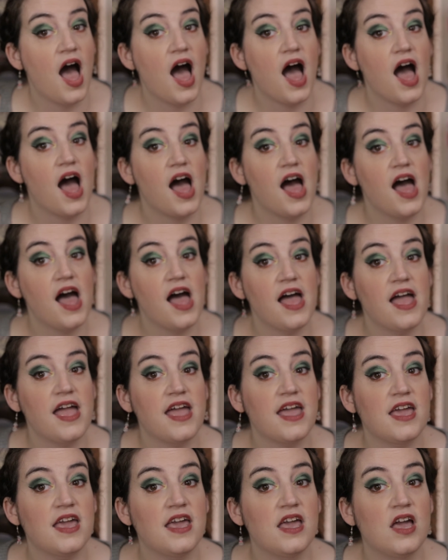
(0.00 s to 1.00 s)

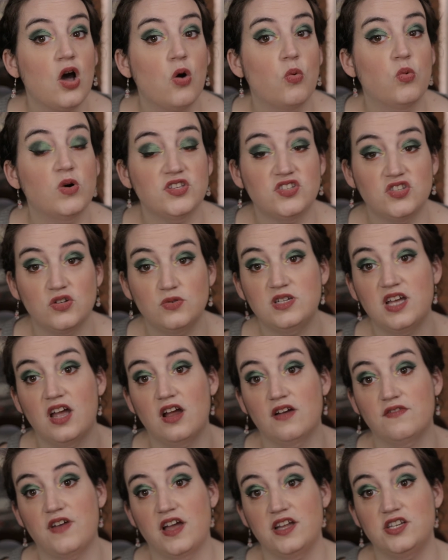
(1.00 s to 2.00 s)
I was so
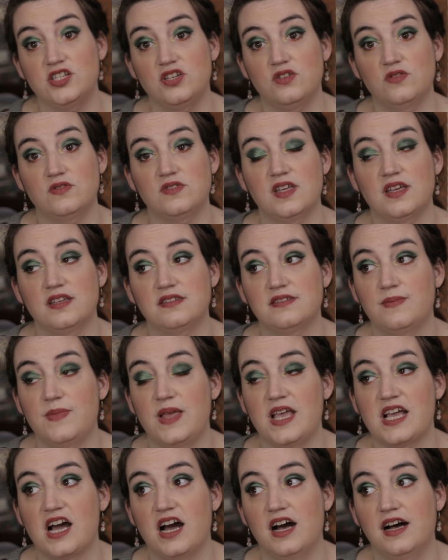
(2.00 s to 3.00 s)
terrified to use this
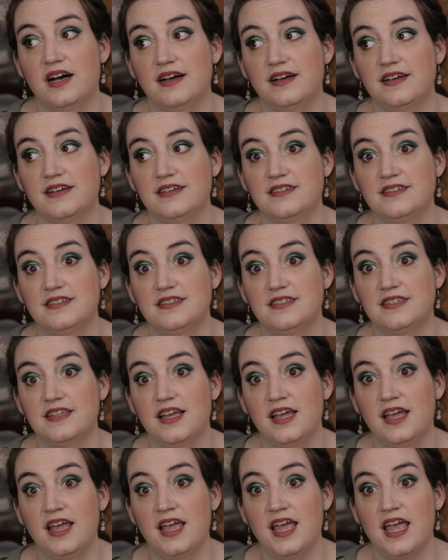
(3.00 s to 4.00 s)
because
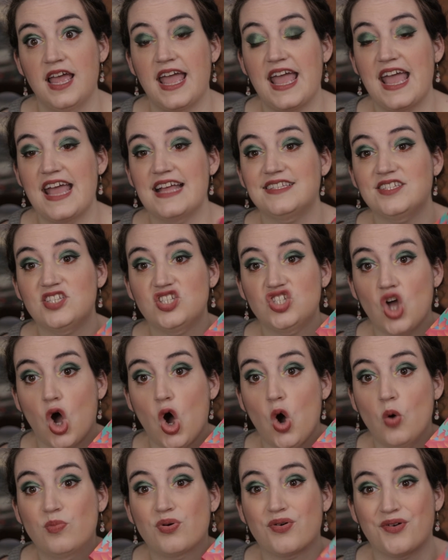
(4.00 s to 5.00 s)
it's
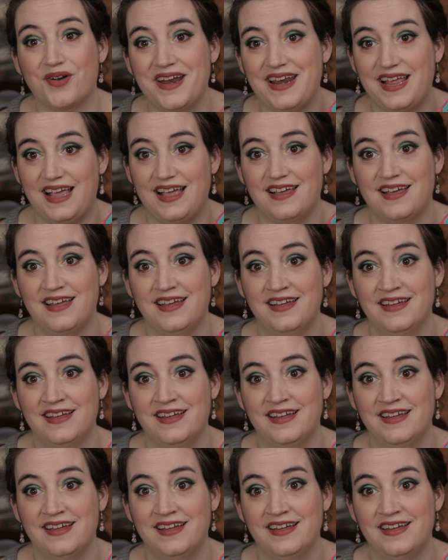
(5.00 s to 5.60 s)
so pretty.